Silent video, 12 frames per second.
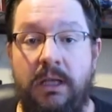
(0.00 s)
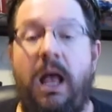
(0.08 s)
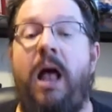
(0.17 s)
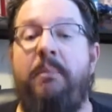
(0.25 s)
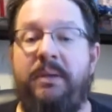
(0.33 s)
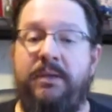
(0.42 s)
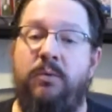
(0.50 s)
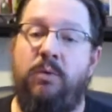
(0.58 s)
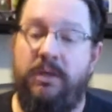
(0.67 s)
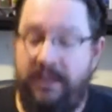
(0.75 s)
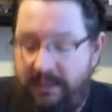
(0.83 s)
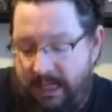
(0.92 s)
I'll be the
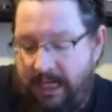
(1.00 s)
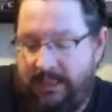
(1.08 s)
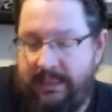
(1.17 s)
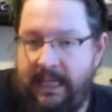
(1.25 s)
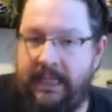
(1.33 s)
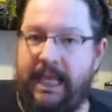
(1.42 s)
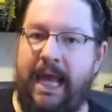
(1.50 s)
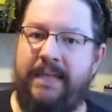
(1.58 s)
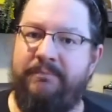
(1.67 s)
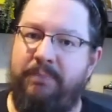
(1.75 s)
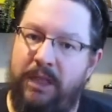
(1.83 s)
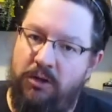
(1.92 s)
one that takes that
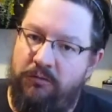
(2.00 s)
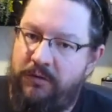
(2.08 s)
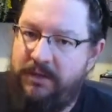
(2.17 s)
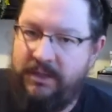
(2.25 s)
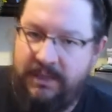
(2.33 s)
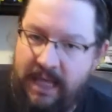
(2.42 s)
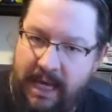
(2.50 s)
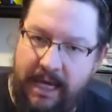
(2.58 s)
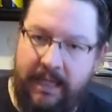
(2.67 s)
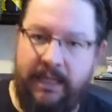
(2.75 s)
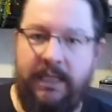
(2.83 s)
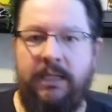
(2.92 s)
last blow for
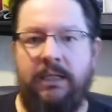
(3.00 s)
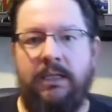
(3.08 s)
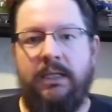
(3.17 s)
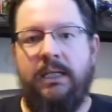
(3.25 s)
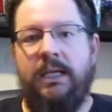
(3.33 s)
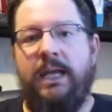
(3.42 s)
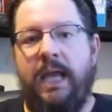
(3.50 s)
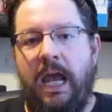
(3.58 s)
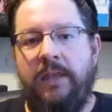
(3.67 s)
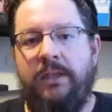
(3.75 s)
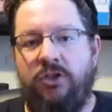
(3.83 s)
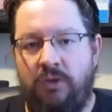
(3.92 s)
society
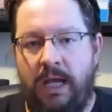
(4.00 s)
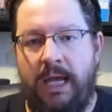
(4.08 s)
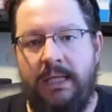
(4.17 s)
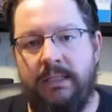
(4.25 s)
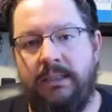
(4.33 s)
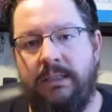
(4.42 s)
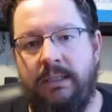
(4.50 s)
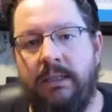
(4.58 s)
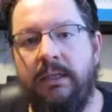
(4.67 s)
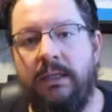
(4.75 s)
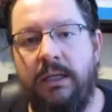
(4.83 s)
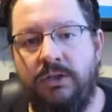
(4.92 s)
and then tries
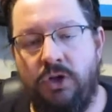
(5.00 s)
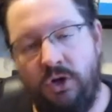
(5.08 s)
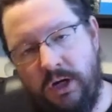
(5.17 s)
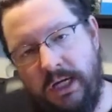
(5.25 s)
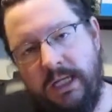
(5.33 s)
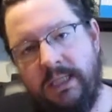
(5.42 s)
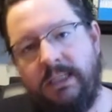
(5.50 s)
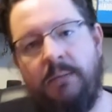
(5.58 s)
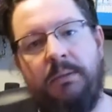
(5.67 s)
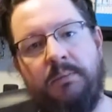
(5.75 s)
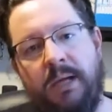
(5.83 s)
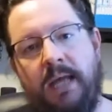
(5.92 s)
to turn it into
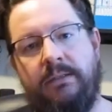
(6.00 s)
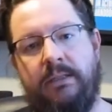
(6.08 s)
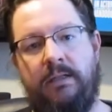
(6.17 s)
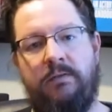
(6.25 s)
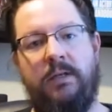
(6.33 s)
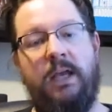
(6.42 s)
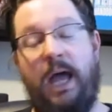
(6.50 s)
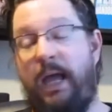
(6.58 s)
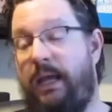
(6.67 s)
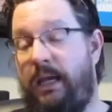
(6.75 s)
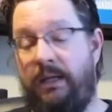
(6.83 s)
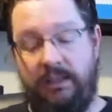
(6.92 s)
something positive.
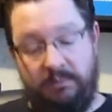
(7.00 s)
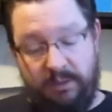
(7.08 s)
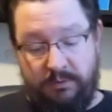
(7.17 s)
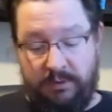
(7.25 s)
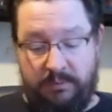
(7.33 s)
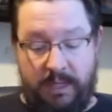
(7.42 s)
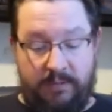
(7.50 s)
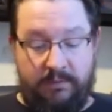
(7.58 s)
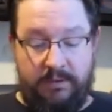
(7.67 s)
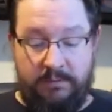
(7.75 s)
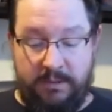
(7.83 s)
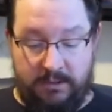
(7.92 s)
I got nothing but respect for
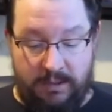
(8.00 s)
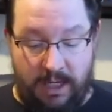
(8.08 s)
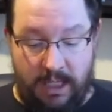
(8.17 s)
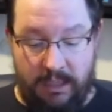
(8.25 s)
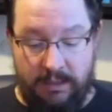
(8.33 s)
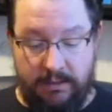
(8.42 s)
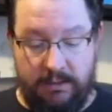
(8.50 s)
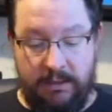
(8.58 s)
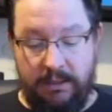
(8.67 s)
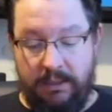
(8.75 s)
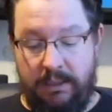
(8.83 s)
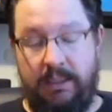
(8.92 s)
this Mr. Collins.
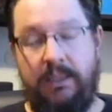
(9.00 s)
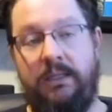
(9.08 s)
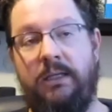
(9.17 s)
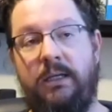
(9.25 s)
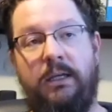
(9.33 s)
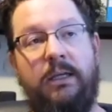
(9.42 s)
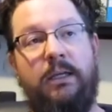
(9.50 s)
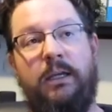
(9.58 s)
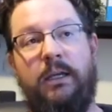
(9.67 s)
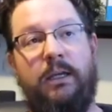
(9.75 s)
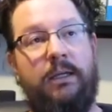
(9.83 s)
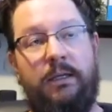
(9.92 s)

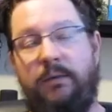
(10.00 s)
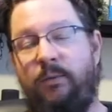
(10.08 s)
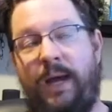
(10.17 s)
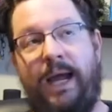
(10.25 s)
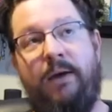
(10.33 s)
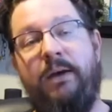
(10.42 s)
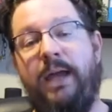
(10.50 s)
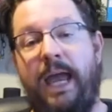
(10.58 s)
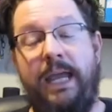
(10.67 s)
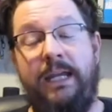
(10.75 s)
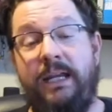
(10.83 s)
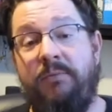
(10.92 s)
Wow.
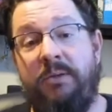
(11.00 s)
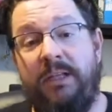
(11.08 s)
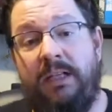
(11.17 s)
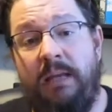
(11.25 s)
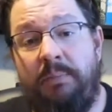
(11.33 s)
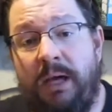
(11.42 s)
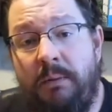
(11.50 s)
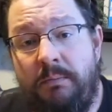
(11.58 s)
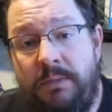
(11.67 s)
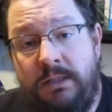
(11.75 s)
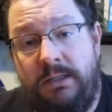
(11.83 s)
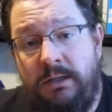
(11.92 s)
And he didn't even put the clip up.
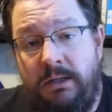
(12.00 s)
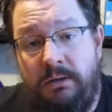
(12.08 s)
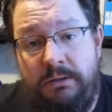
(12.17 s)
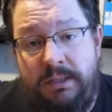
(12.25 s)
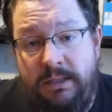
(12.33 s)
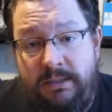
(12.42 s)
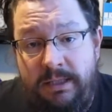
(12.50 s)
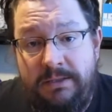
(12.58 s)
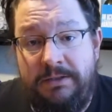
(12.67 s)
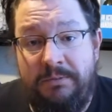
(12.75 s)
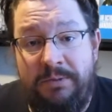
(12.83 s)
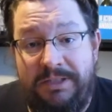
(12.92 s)
Just so you know, it's his
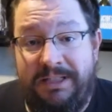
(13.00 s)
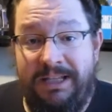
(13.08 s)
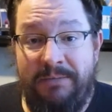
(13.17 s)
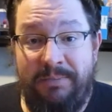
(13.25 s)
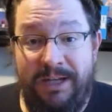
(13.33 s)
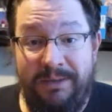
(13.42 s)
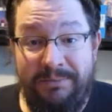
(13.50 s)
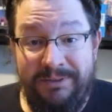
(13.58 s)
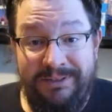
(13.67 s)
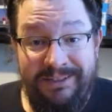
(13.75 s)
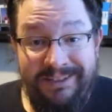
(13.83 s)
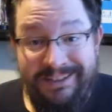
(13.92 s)
sister put the clip up.
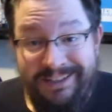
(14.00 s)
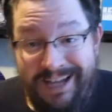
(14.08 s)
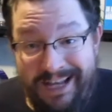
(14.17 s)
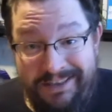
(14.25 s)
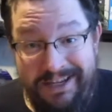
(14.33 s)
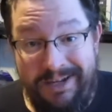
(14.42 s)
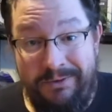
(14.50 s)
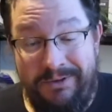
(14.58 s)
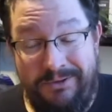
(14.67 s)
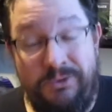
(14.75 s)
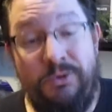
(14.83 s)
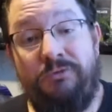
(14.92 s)
And then
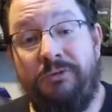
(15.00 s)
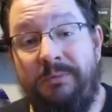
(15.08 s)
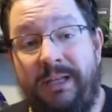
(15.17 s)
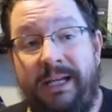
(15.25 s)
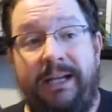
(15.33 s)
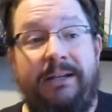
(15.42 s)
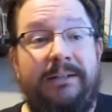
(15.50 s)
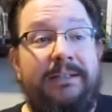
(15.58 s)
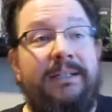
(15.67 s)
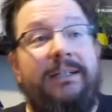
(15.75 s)
it grew from there,